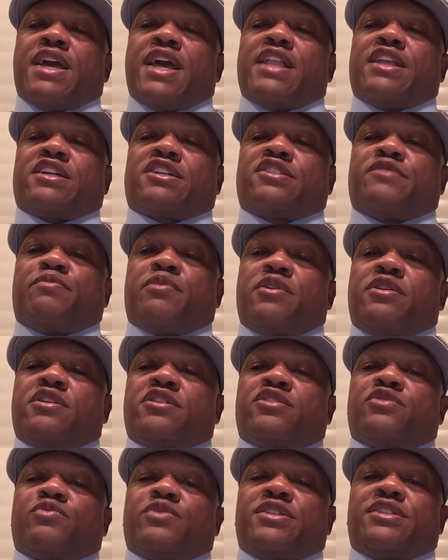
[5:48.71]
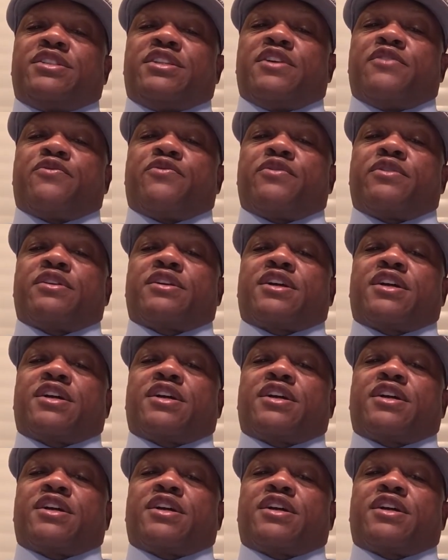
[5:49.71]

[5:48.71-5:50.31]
and experience with different